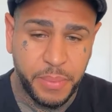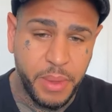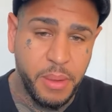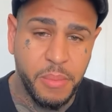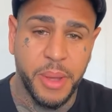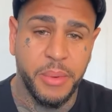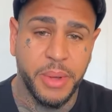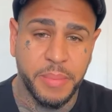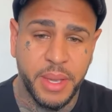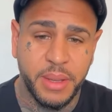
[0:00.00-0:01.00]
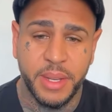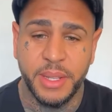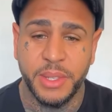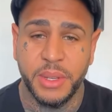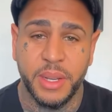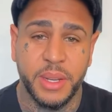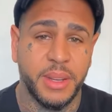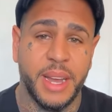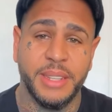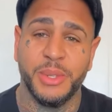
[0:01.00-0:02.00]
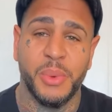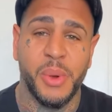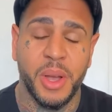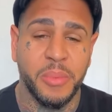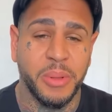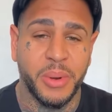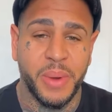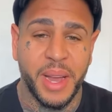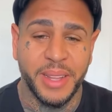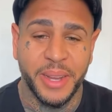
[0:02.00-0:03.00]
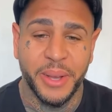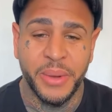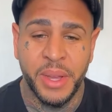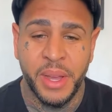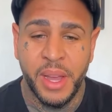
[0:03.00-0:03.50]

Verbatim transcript: Bear with me. It's uh, I just woke up a little while ago.